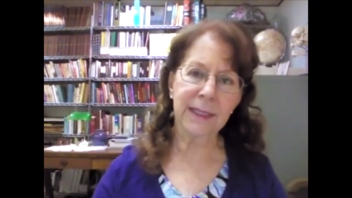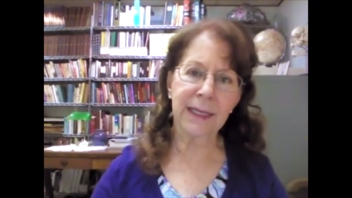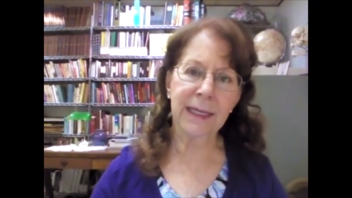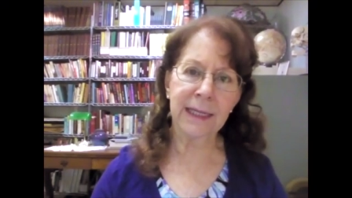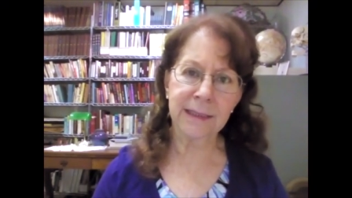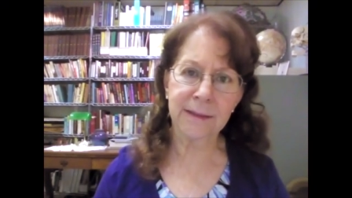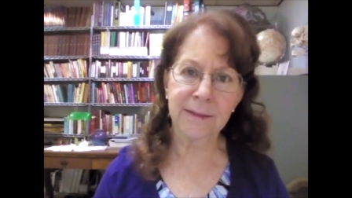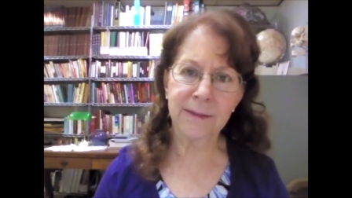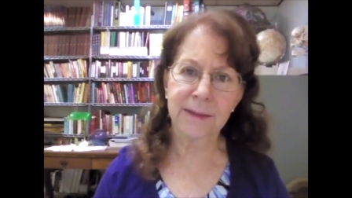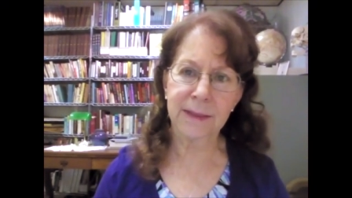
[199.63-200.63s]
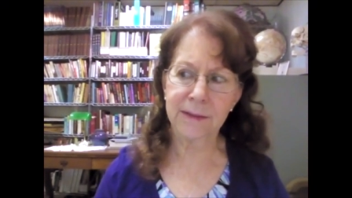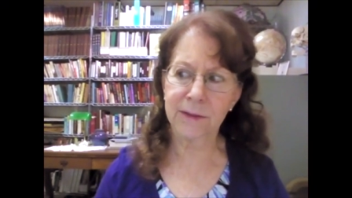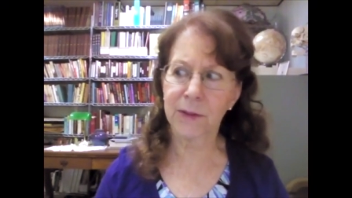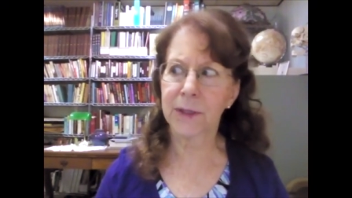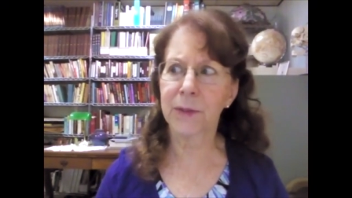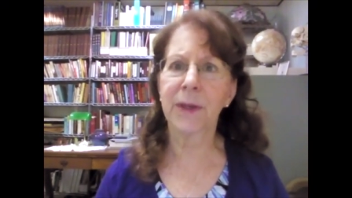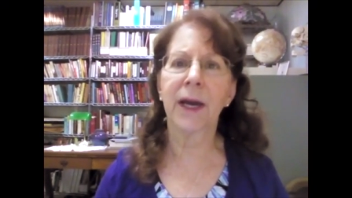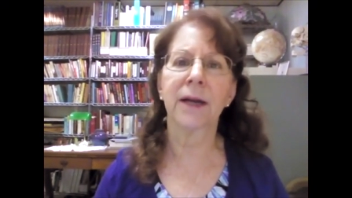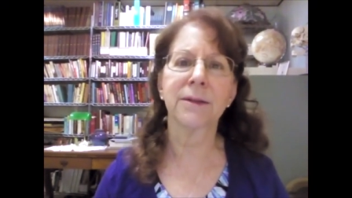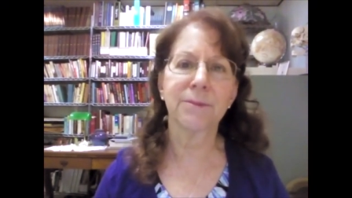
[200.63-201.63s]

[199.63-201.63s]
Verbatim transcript: and so here we are